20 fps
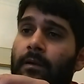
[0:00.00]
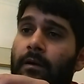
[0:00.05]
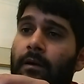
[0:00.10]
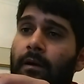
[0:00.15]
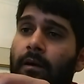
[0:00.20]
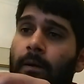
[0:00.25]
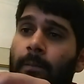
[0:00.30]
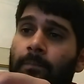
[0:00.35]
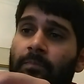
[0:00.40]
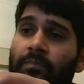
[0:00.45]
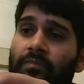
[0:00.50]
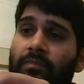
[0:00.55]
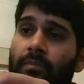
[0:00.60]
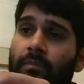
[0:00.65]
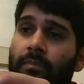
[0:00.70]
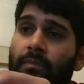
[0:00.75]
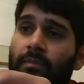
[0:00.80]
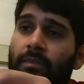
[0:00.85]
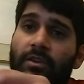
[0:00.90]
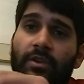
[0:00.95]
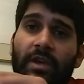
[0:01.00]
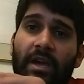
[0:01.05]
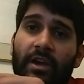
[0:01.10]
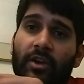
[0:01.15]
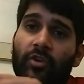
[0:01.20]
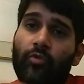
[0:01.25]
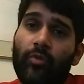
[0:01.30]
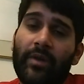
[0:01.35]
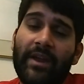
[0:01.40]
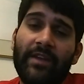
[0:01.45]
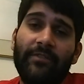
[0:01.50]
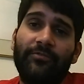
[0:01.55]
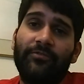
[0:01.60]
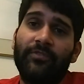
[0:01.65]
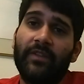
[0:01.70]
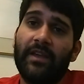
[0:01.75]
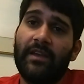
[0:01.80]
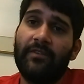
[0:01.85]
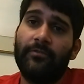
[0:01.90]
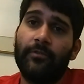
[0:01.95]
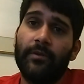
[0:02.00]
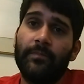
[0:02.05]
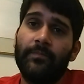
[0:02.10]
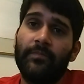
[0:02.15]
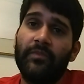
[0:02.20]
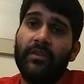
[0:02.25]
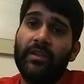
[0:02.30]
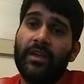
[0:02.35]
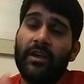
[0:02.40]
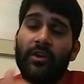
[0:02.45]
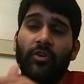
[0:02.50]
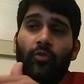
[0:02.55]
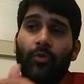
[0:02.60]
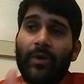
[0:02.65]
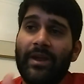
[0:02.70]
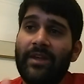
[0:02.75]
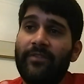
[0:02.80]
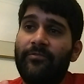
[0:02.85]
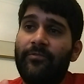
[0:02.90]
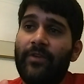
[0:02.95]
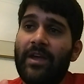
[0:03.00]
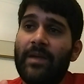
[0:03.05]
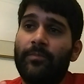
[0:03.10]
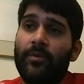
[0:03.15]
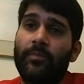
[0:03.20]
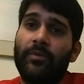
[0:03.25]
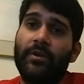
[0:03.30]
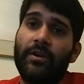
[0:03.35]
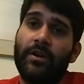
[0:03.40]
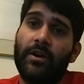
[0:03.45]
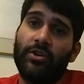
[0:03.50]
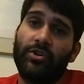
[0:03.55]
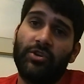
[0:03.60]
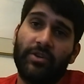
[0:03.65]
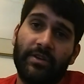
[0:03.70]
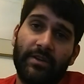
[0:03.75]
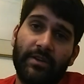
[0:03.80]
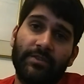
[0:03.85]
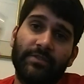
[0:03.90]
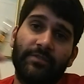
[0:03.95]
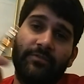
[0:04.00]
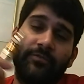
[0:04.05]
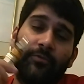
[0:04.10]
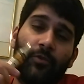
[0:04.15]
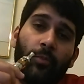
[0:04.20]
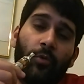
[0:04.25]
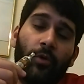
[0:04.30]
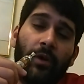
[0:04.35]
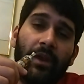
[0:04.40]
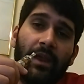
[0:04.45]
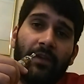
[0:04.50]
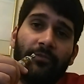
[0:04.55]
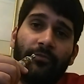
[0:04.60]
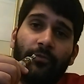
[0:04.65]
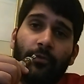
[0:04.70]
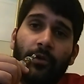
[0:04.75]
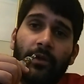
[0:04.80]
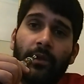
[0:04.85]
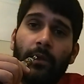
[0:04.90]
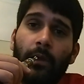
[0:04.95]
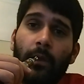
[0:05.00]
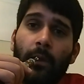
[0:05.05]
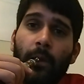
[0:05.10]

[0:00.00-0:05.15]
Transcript: You get great flavor. You get great vapor production. Here's the 4.8 for you.